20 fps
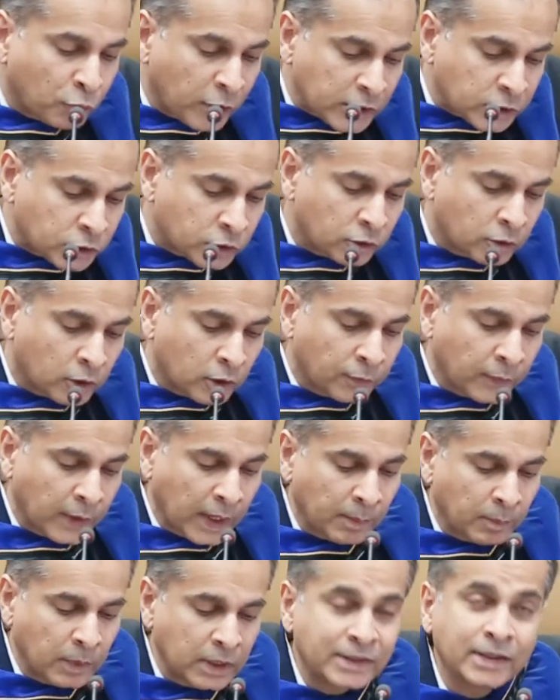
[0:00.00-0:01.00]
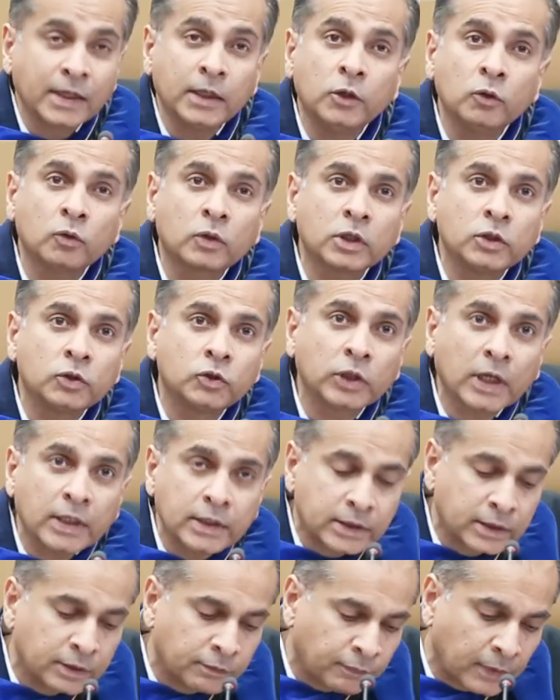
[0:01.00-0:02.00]
pressure on them until you can
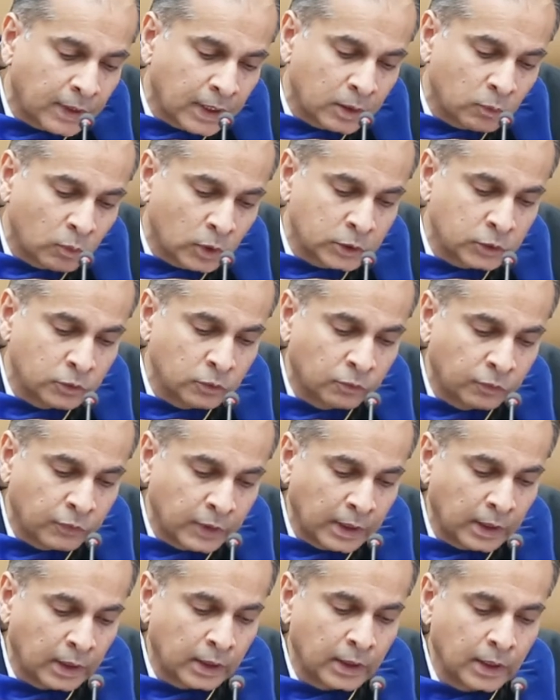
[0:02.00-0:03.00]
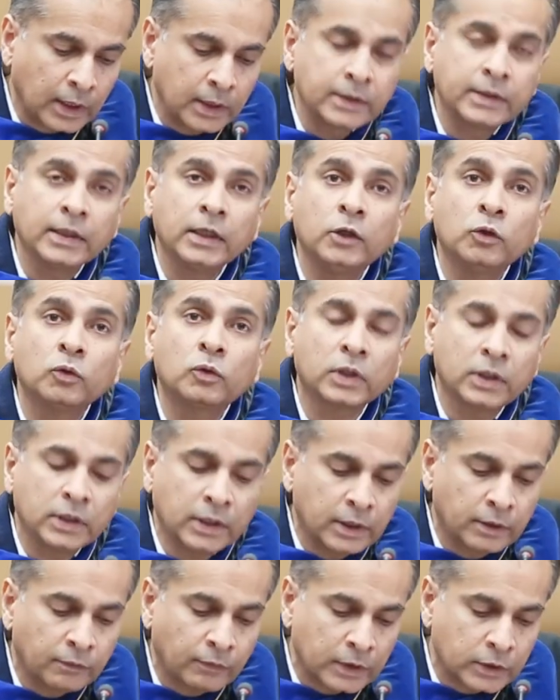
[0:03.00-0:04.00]
justify what you think, until you
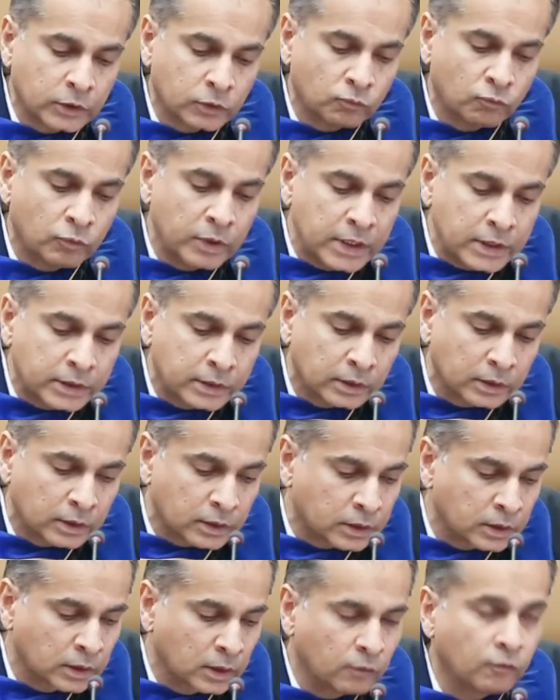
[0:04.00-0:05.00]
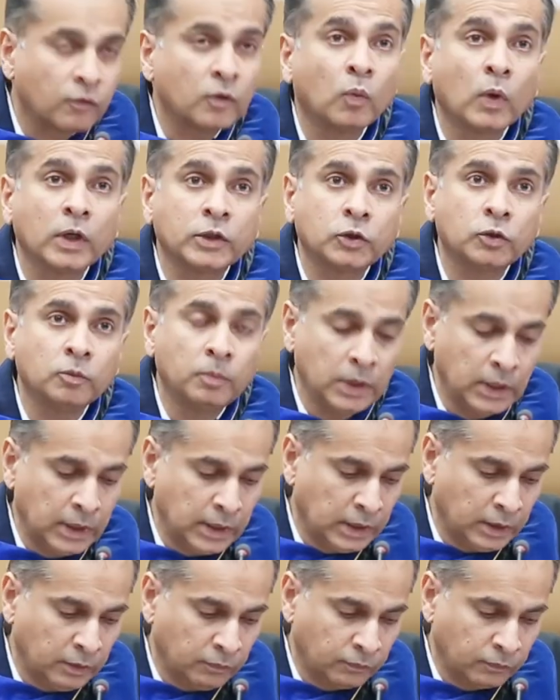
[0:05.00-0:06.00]
can give us reasons for what you
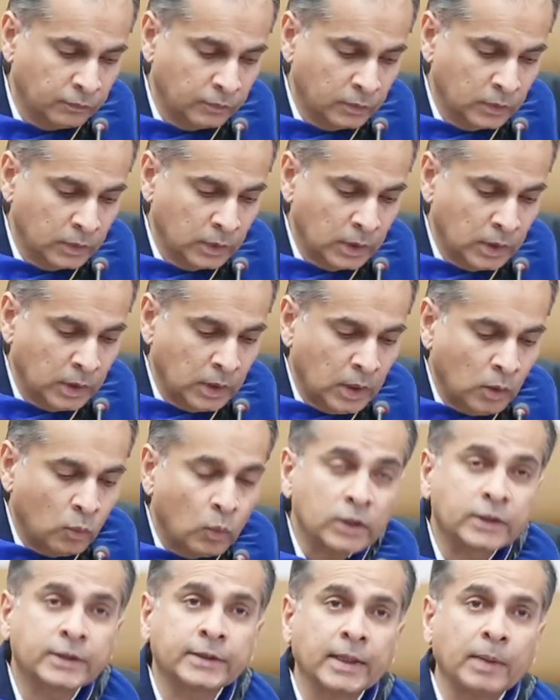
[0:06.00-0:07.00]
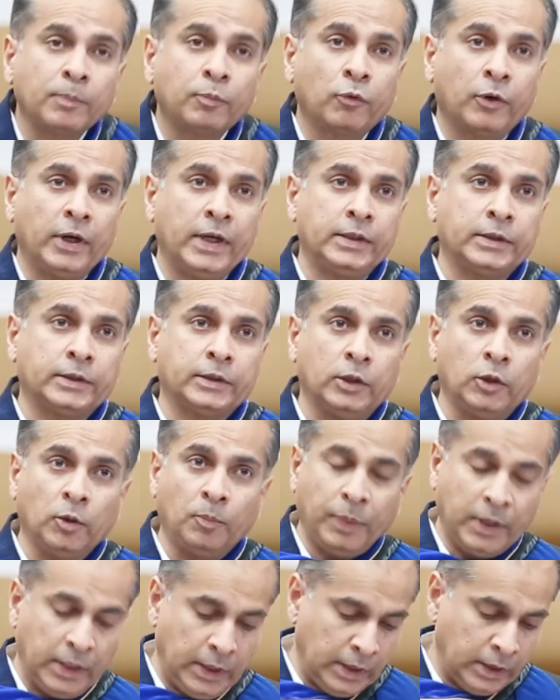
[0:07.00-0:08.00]
believe. What separates an
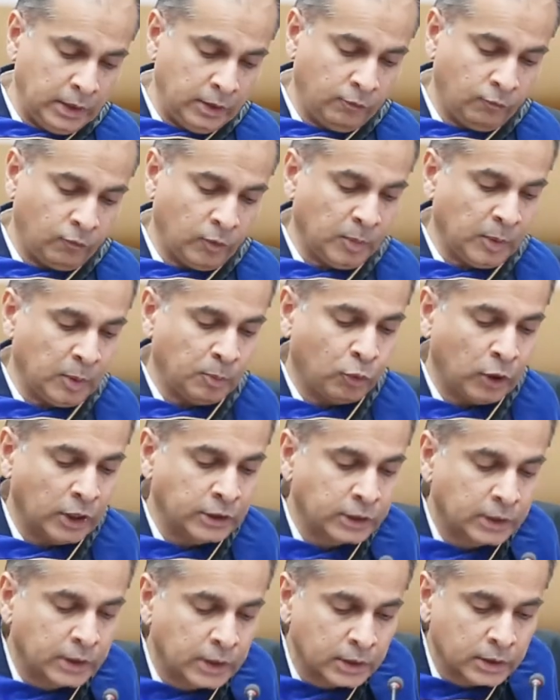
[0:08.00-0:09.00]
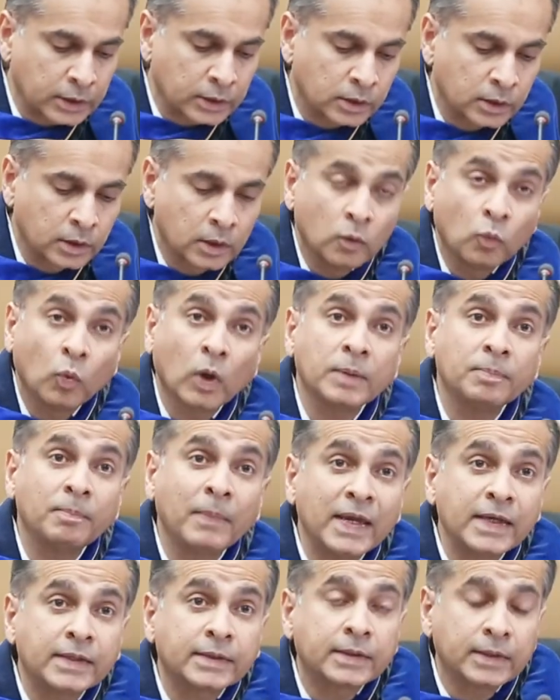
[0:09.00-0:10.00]
opinion from a prejudice, what
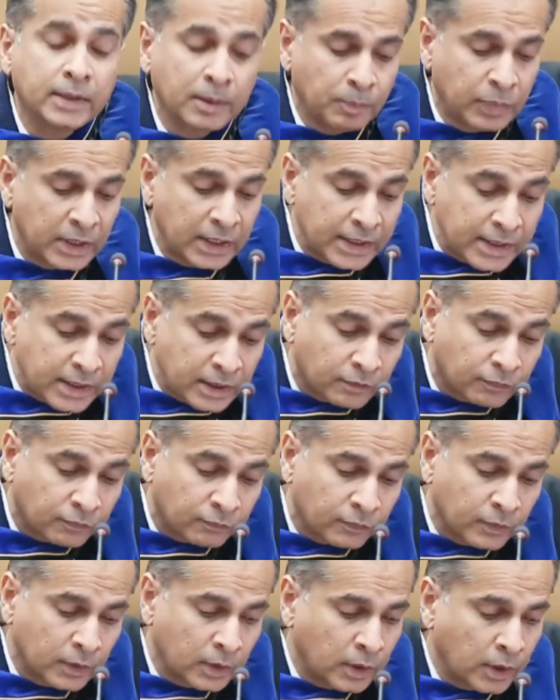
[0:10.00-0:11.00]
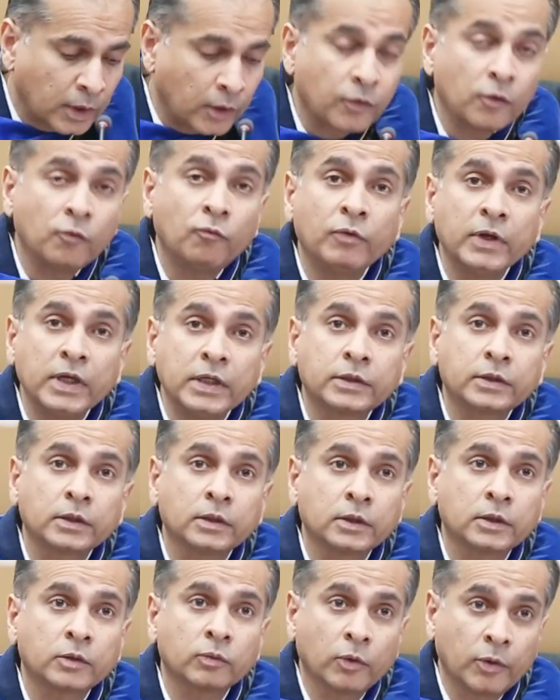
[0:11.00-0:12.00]
makes it a belief, are the
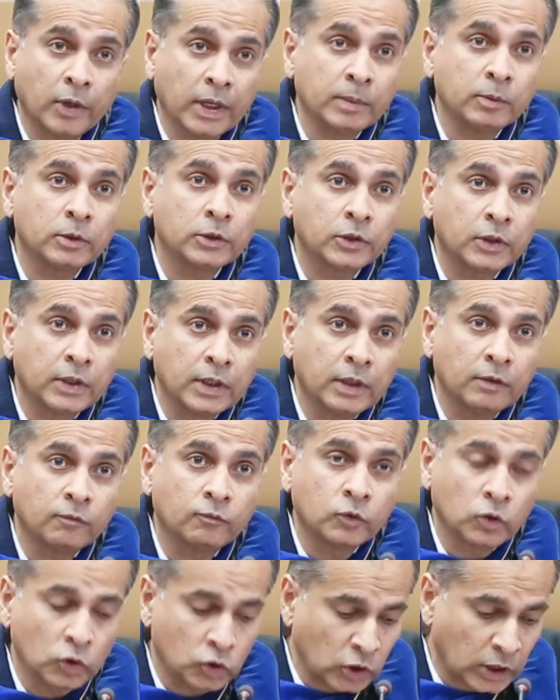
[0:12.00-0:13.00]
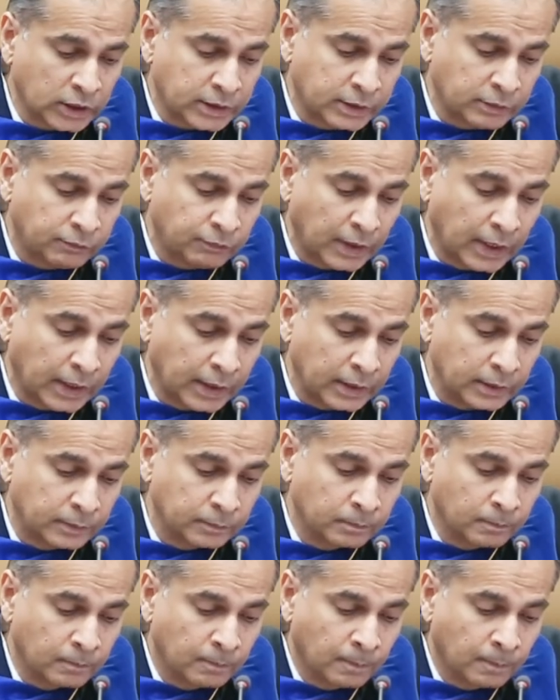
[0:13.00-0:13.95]
reasons we're able to give to justify it.